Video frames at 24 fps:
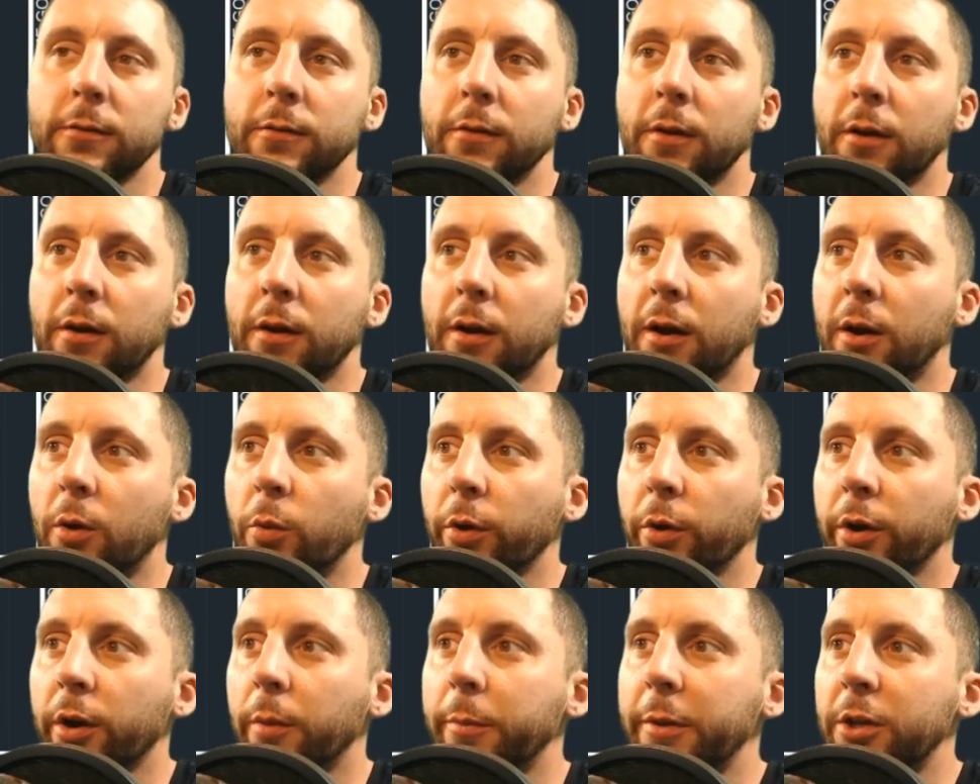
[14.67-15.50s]
We're
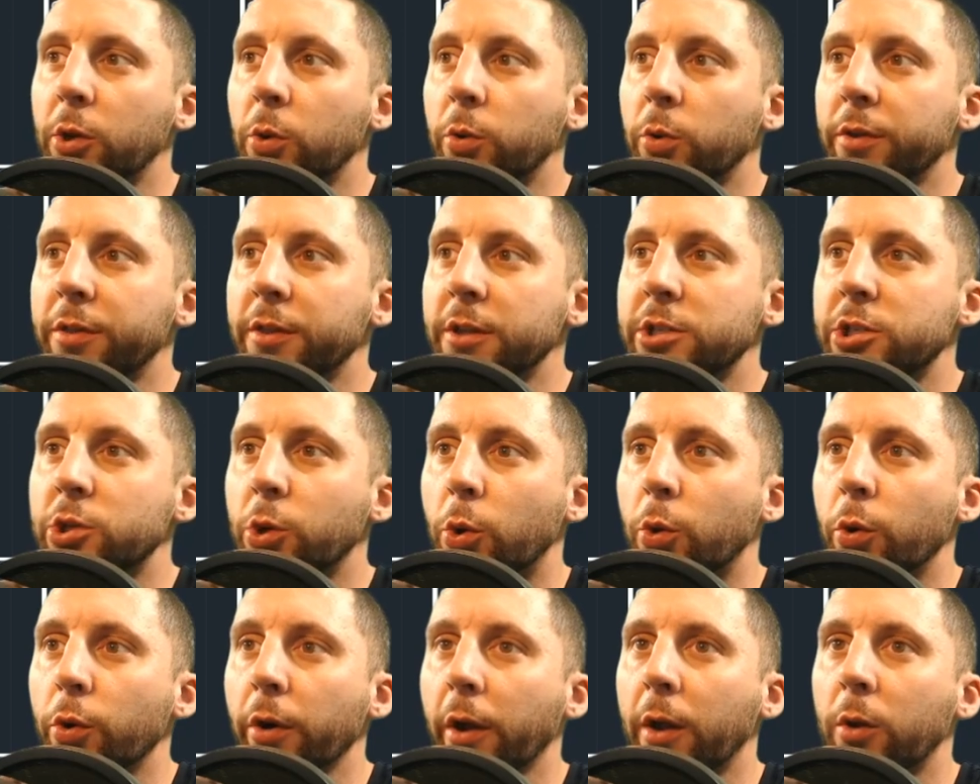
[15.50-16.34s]
going to be doing the
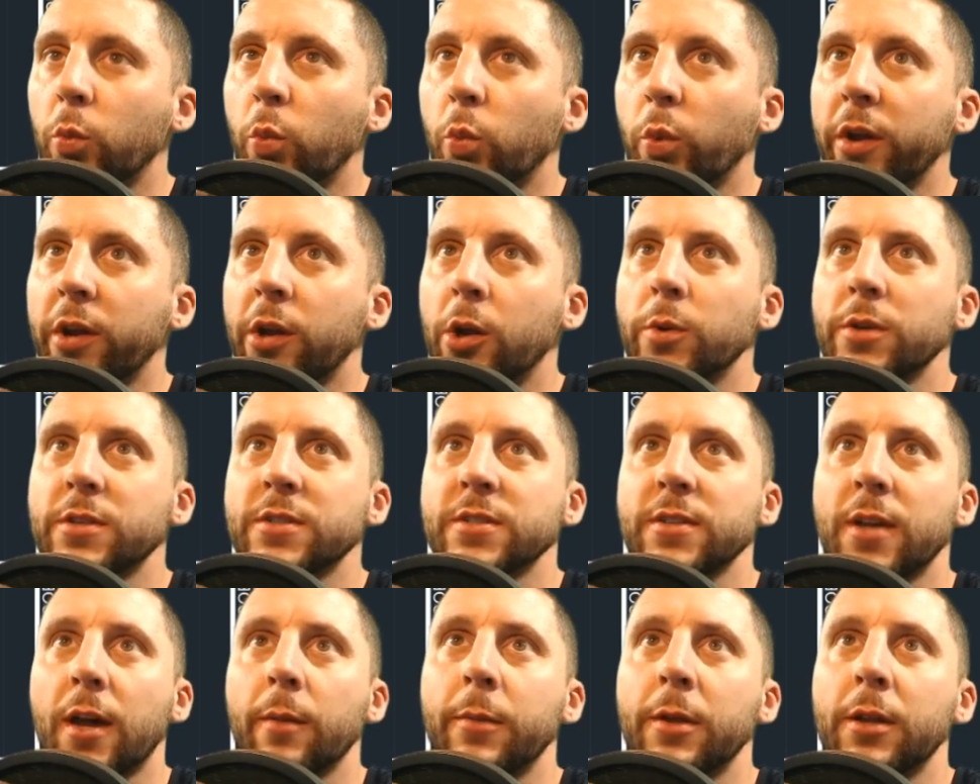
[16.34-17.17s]
door and window
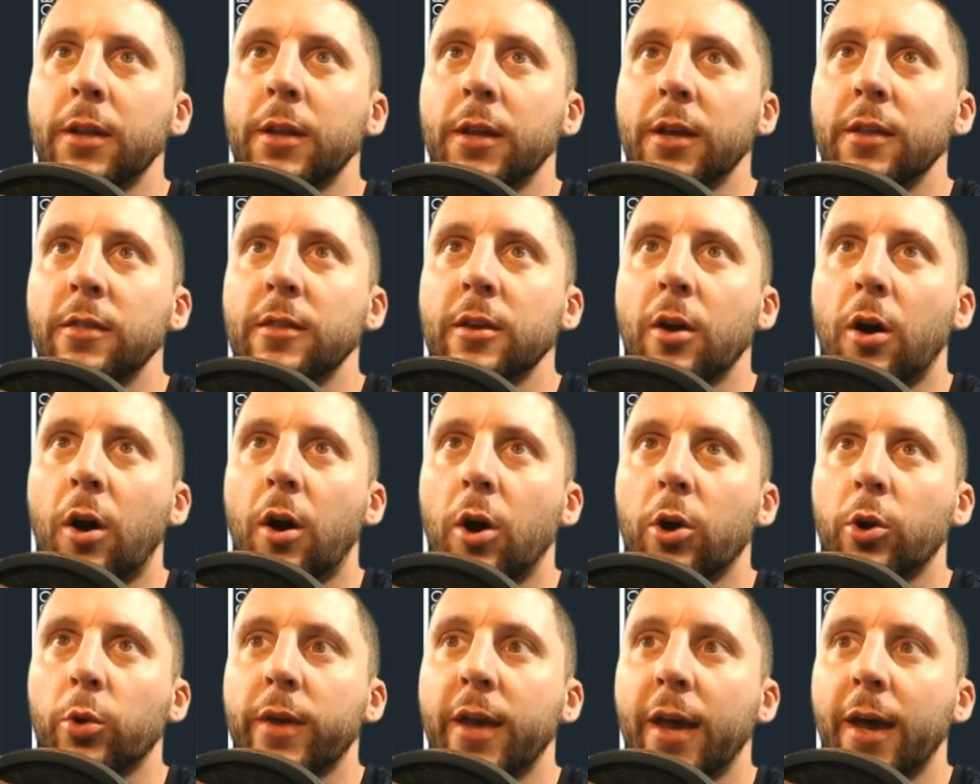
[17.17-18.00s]
assignment in the
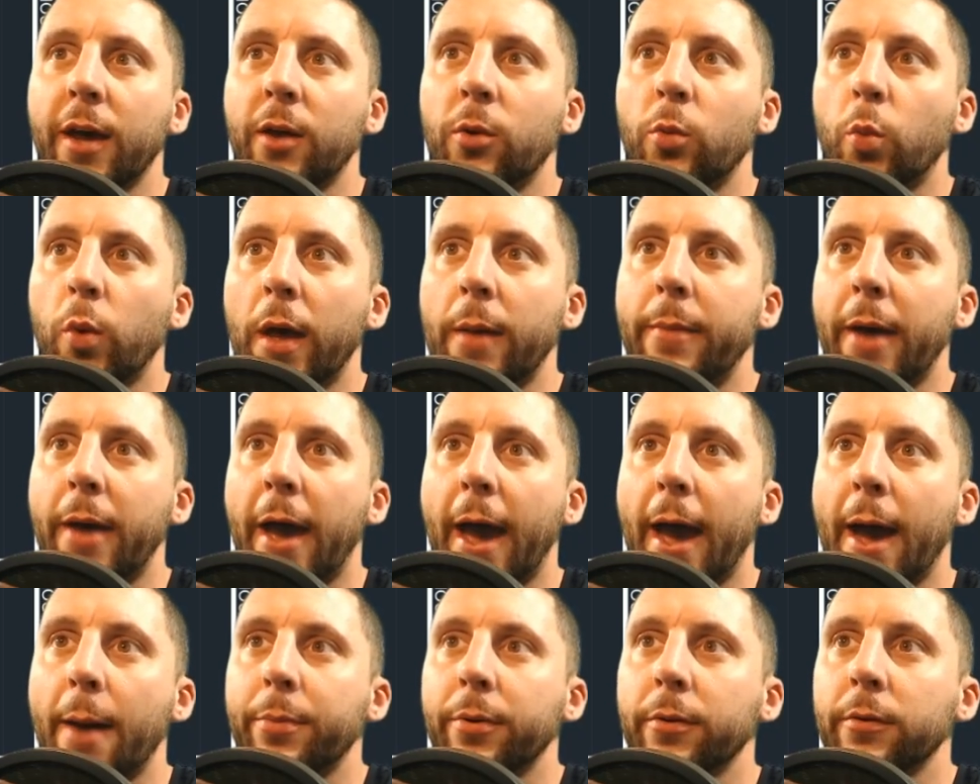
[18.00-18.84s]
AutoCAD web
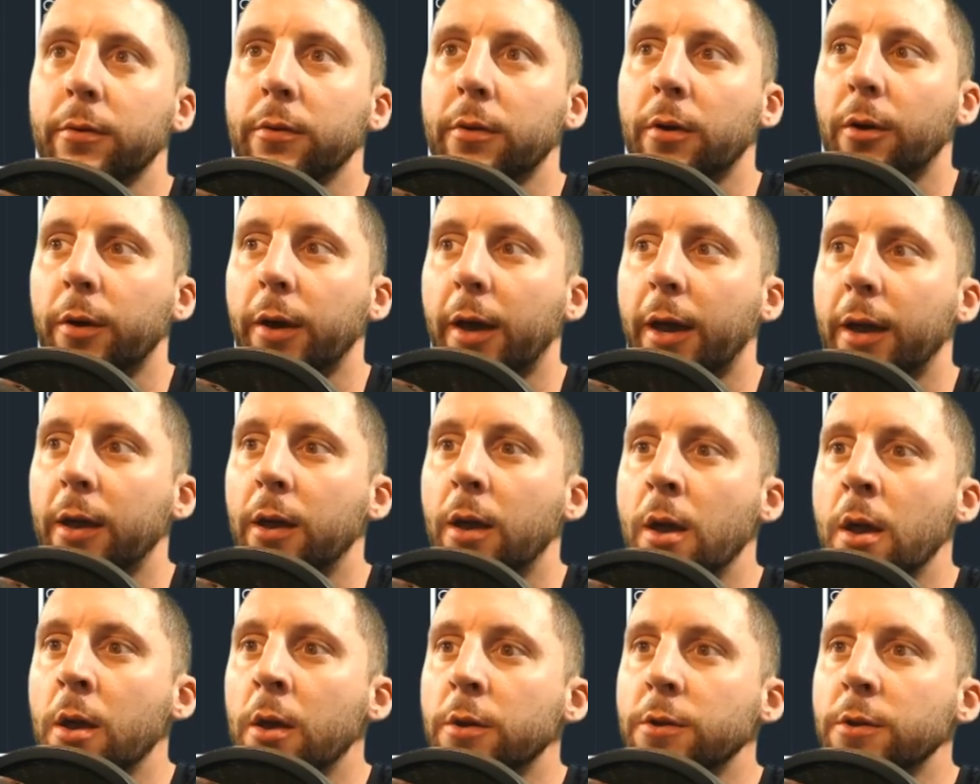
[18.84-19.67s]
app. Okay,
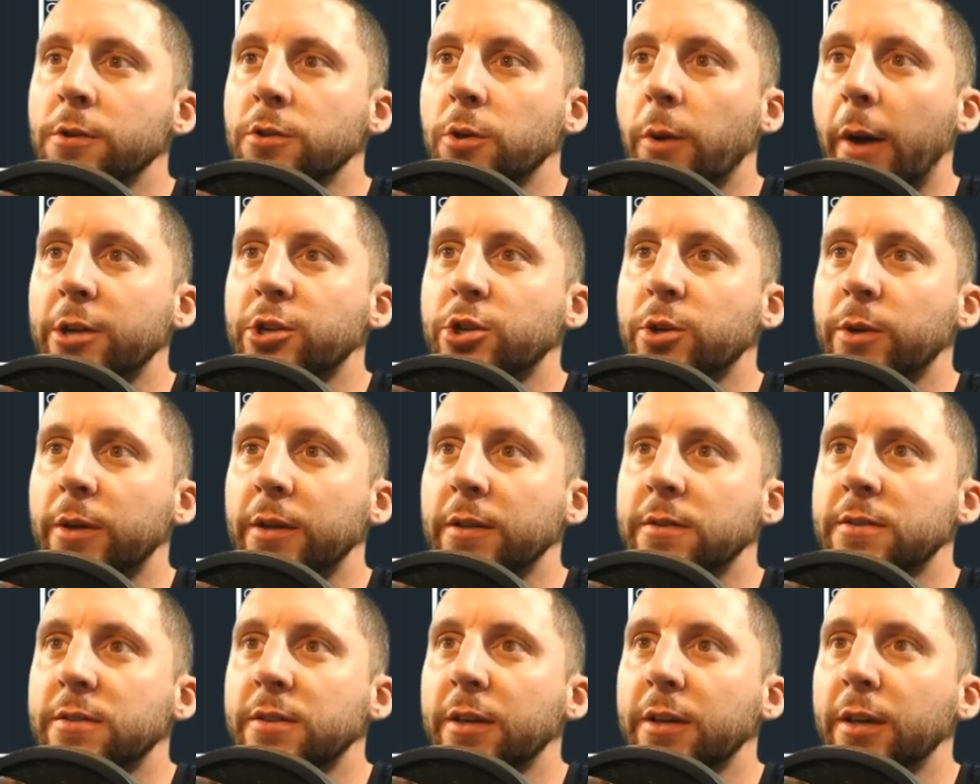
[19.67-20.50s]
so as you can
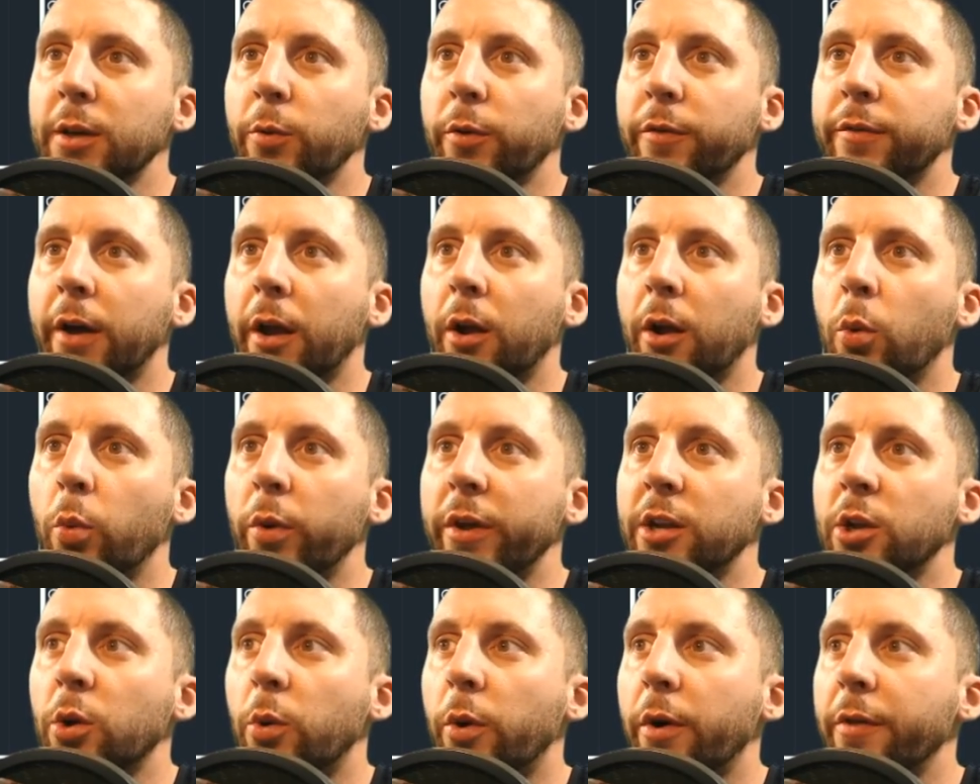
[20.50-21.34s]
see, we've got a
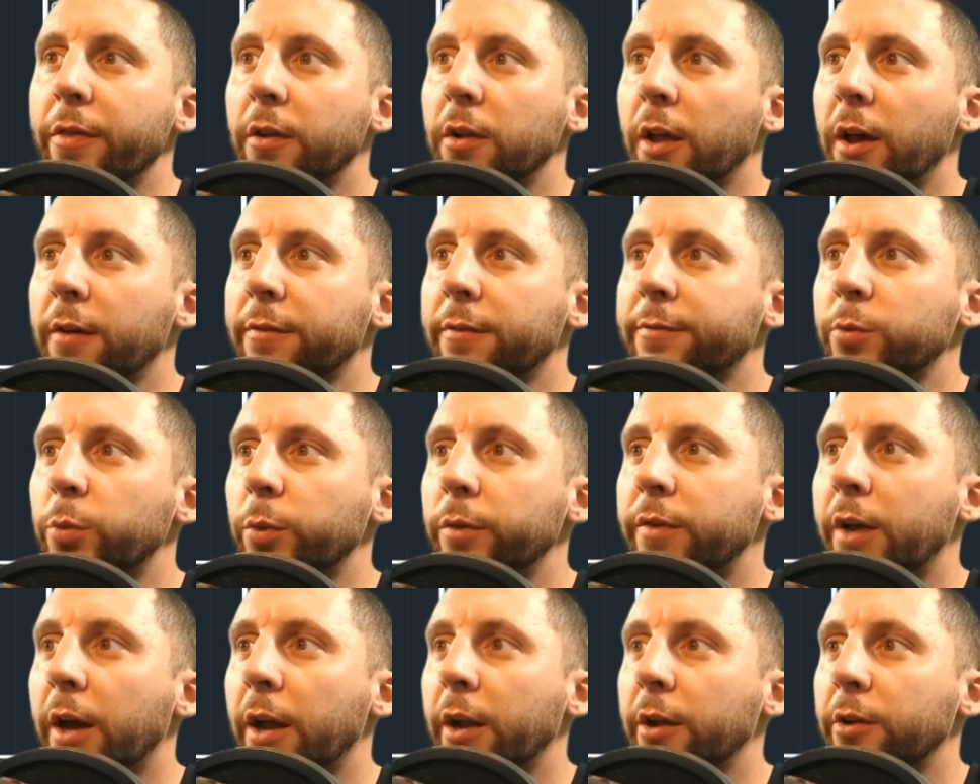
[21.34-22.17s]
window on the left, we've
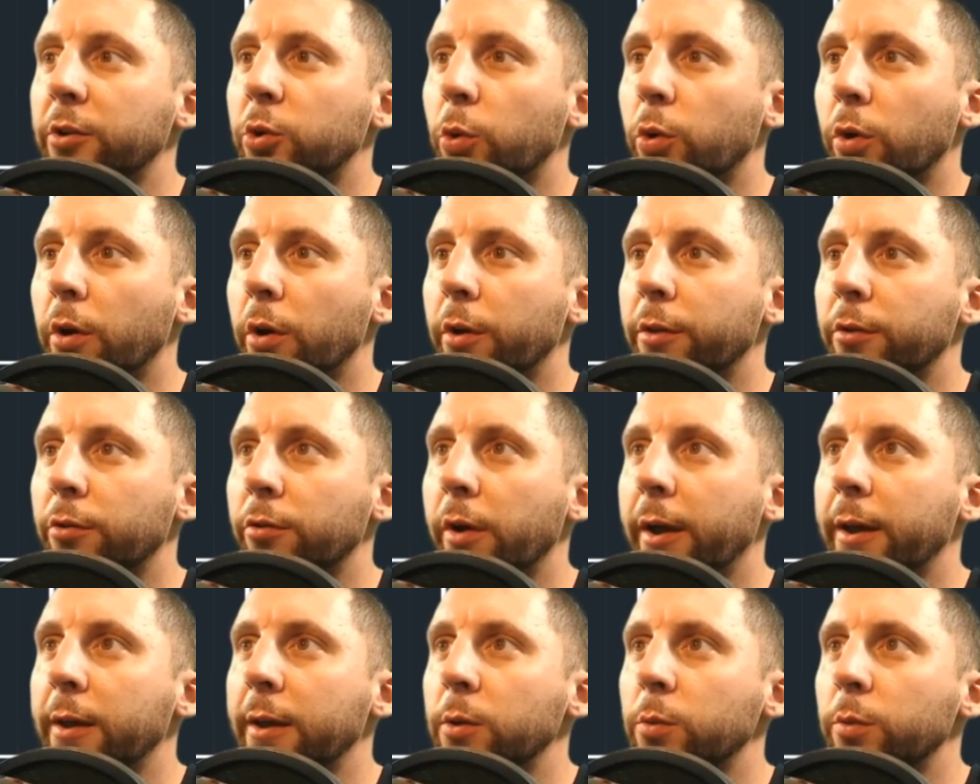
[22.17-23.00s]
got a door on the
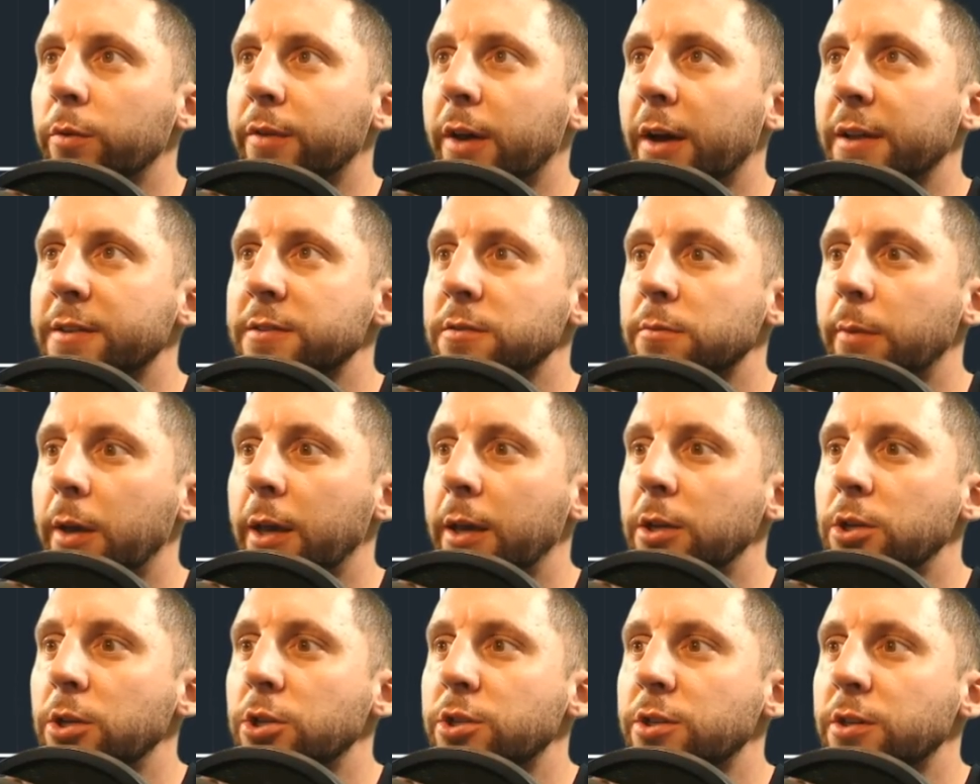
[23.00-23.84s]
right, we've got some
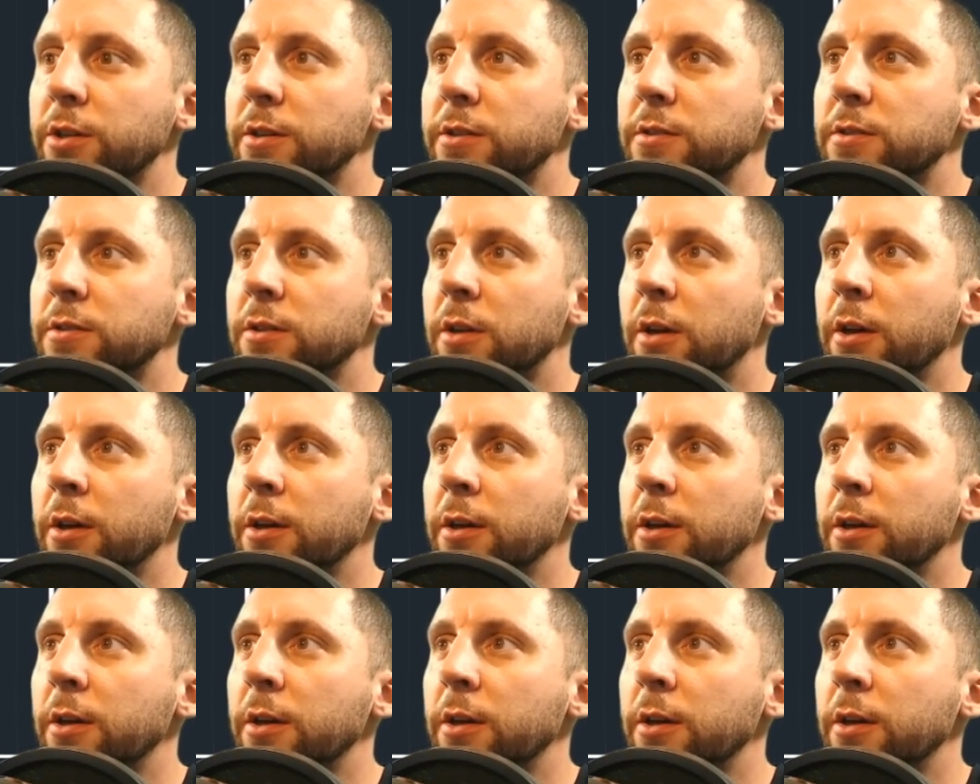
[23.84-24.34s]
hinges.